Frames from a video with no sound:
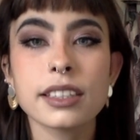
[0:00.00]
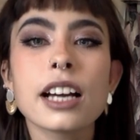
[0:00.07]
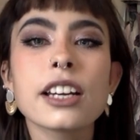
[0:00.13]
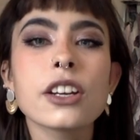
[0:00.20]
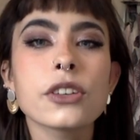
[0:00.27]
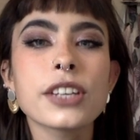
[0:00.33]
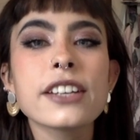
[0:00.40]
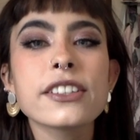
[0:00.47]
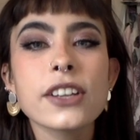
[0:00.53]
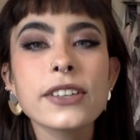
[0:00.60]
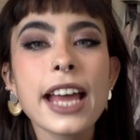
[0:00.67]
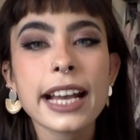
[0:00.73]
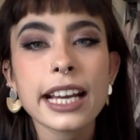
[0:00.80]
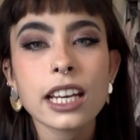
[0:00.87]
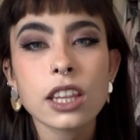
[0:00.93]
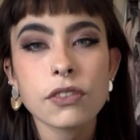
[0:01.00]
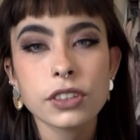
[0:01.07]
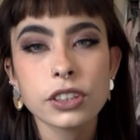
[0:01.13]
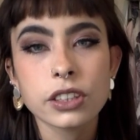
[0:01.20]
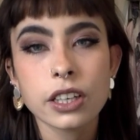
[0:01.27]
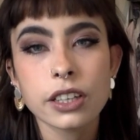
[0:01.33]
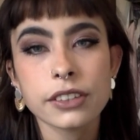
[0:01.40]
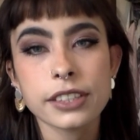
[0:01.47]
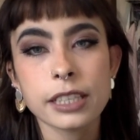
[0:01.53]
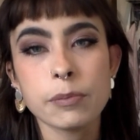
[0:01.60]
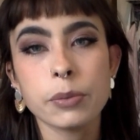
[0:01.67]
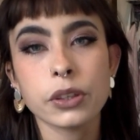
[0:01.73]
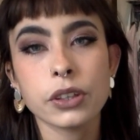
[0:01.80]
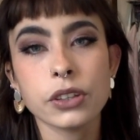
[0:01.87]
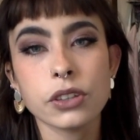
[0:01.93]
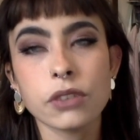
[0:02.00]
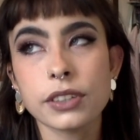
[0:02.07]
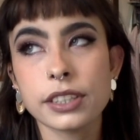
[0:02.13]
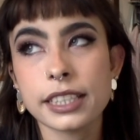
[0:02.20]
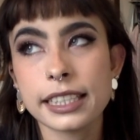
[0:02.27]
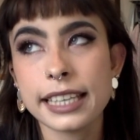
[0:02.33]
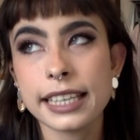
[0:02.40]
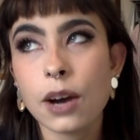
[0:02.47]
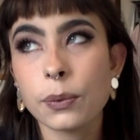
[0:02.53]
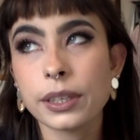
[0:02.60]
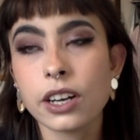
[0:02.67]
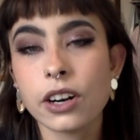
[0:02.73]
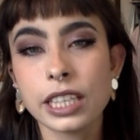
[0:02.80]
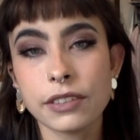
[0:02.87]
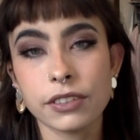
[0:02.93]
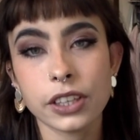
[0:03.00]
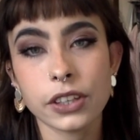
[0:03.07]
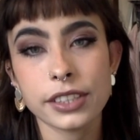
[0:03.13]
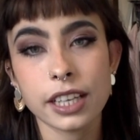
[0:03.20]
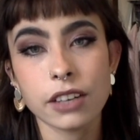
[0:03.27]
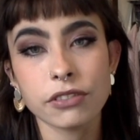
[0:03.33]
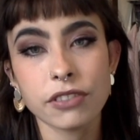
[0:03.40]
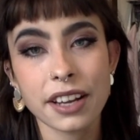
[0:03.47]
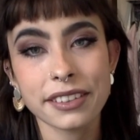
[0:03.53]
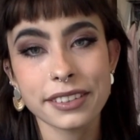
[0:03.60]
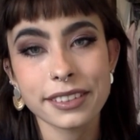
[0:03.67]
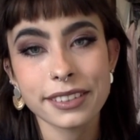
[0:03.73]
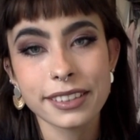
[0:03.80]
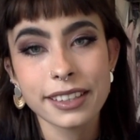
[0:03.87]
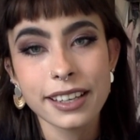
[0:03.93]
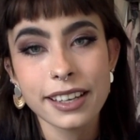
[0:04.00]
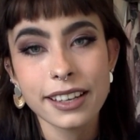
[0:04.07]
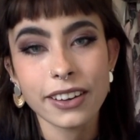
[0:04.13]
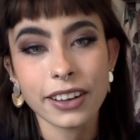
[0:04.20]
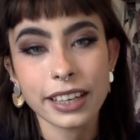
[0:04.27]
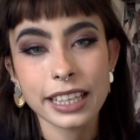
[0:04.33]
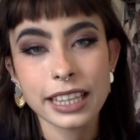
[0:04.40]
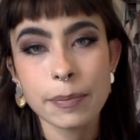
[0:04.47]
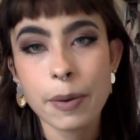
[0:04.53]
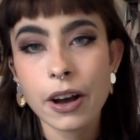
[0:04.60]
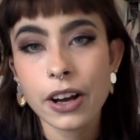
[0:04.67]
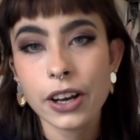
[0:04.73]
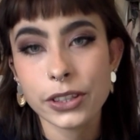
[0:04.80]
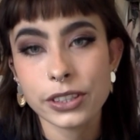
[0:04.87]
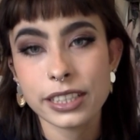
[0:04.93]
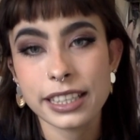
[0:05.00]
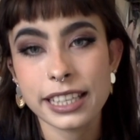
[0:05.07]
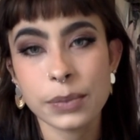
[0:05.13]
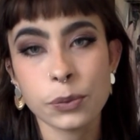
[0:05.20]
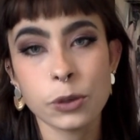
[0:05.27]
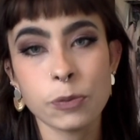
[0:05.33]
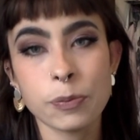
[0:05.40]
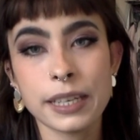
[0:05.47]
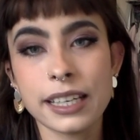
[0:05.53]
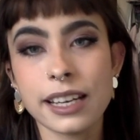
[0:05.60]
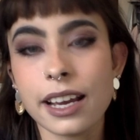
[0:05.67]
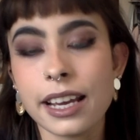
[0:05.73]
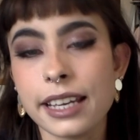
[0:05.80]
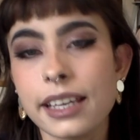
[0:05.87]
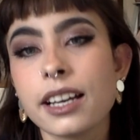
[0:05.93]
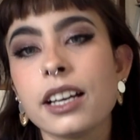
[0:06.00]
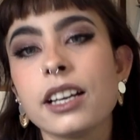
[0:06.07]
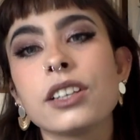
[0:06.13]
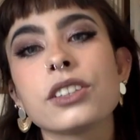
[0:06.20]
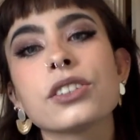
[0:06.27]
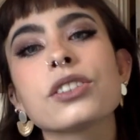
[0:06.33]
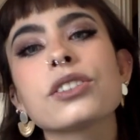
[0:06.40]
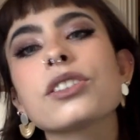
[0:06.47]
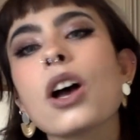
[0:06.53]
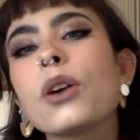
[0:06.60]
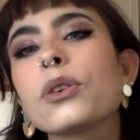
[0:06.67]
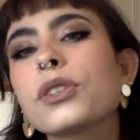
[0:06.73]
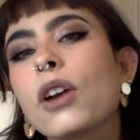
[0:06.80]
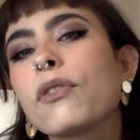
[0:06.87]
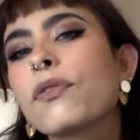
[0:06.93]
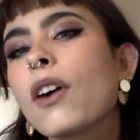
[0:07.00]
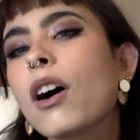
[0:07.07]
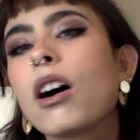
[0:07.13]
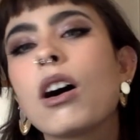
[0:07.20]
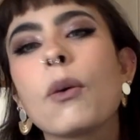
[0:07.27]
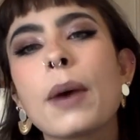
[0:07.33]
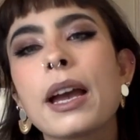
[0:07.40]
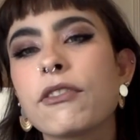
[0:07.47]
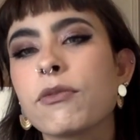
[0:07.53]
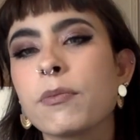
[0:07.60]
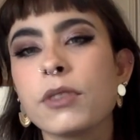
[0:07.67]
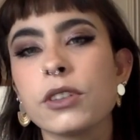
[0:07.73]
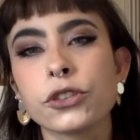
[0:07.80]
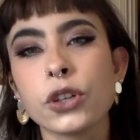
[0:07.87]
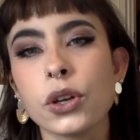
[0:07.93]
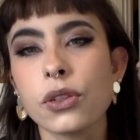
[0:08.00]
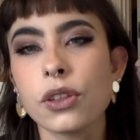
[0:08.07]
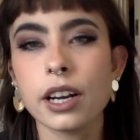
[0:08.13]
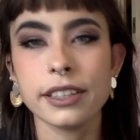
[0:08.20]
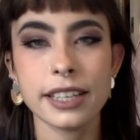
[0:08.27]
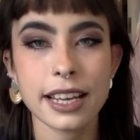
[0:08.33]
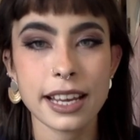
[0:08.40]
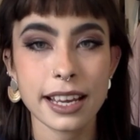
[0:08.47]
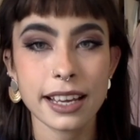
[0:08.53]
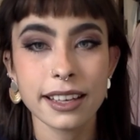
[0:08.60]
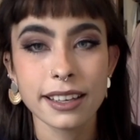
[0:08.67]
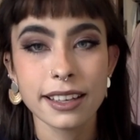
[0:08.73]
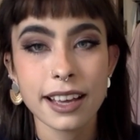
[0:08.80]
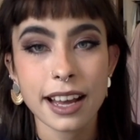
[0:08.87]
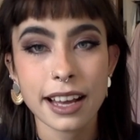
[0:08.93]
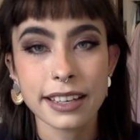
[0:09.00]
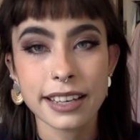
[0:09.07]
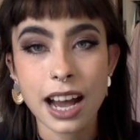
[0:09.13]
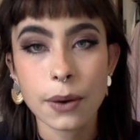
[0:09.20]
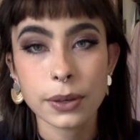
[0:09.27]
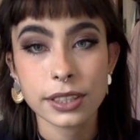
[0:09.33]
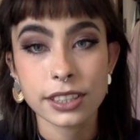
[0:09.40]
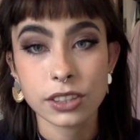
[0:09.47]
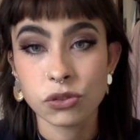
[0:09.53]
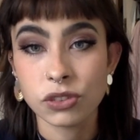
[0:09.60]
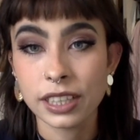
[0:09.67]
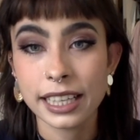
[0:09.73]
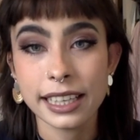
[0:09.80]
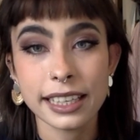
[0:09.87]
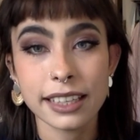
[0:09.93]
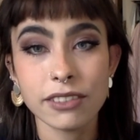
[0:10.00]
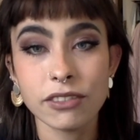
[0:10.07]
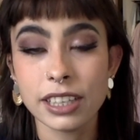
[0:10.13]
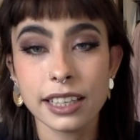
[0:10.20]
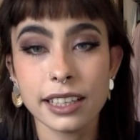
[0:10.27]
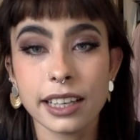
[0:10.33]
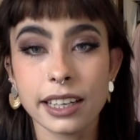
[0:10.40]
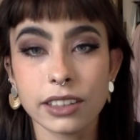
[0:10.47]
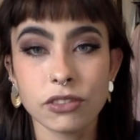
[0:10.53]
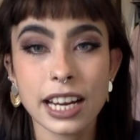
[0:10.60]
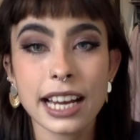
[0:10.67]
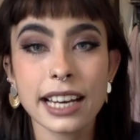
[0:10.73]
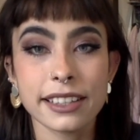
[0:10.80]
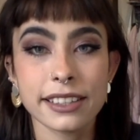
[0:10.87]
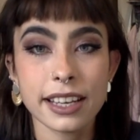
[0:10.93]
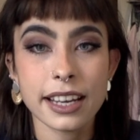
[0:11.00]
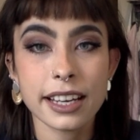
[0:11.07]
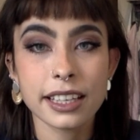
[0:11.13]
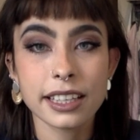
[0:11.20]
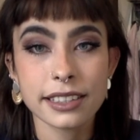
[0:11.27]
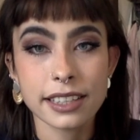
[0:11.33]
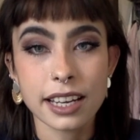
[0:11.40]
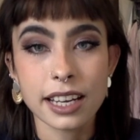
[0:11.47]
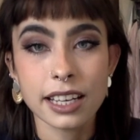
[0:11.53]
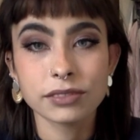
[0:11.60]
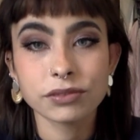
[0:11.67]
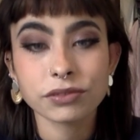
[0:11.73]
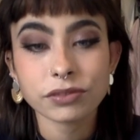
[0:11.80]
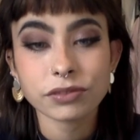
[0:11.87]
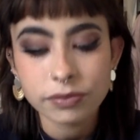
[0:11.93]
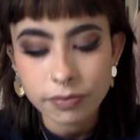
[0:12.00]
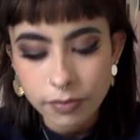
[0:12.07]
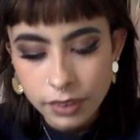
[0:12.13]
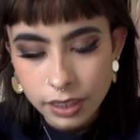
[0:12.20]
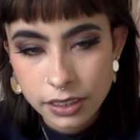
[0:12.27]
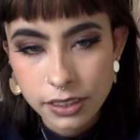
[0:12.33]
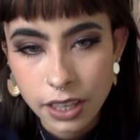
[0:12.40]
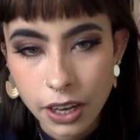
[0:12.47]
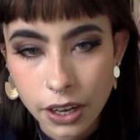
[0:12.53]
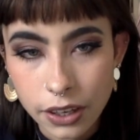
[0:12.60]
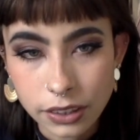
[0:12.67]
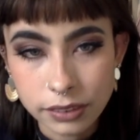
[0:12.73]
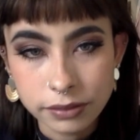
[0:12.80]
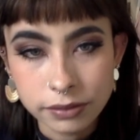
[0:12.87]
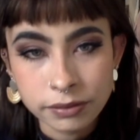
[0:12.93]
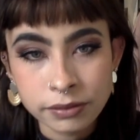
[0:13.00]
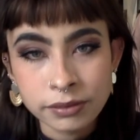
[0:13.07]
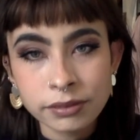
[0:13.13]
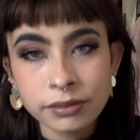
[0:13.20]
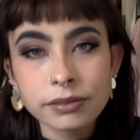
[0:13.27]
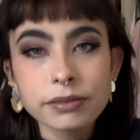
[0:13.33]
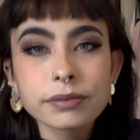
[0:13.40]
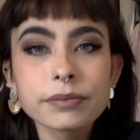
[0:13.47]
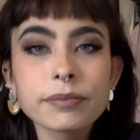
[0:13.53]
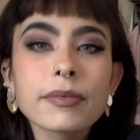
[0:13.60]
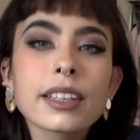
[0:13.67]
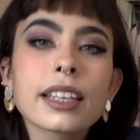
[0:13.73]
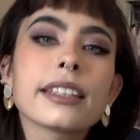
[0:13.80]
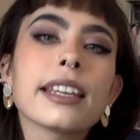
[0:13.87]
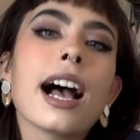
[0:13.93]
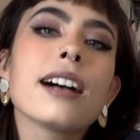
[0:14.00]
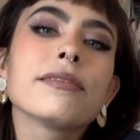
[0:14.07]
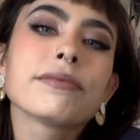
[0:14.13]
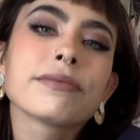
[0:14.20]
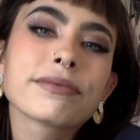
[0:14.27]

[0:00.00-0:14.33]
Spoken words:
I don't know, don't take anything for granted, because obviously now we can't even go see our friends. Like, in the past, this would have been a so far away from the truth idea, and now it's just reality, isn't it? So, yeah.